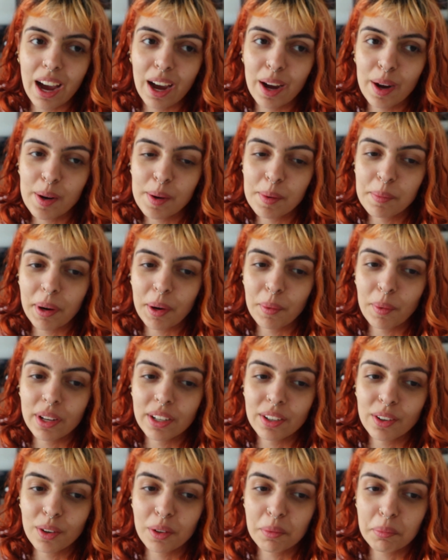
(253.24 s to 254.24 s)
I
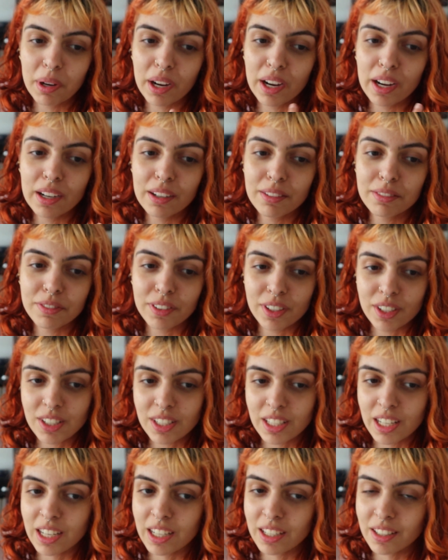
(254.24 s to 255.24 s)
went on my
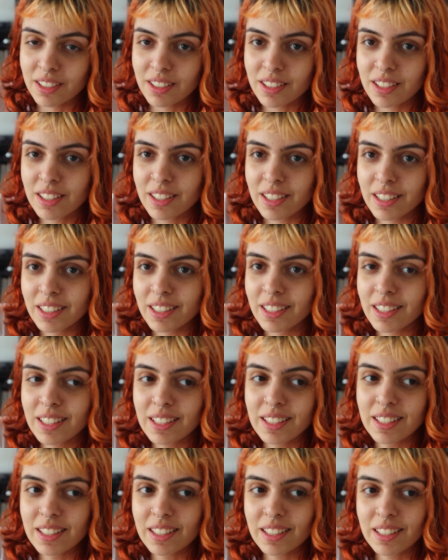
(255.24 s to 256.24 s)
first date
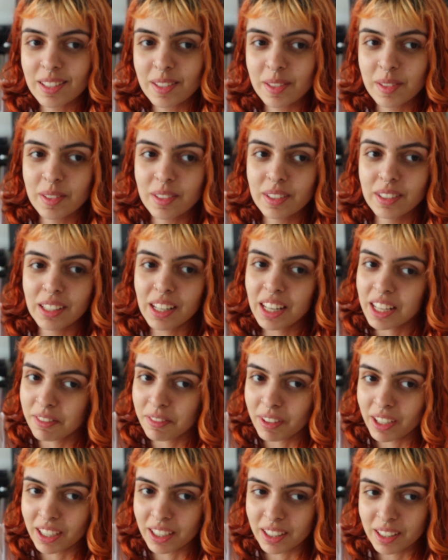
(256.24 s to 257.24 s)
since
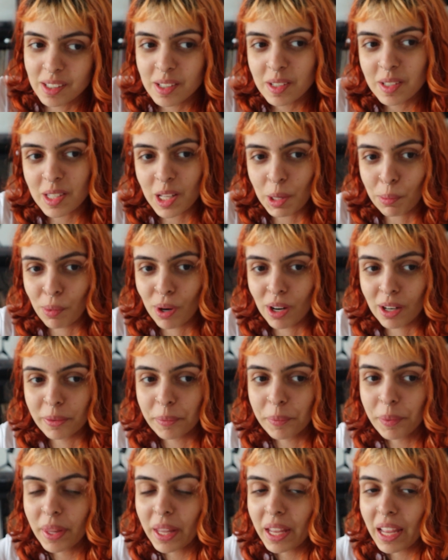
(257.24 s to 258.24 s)
leaving
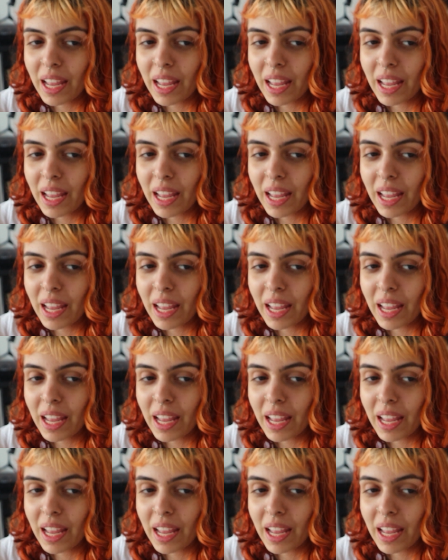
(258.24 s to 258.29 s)
someone.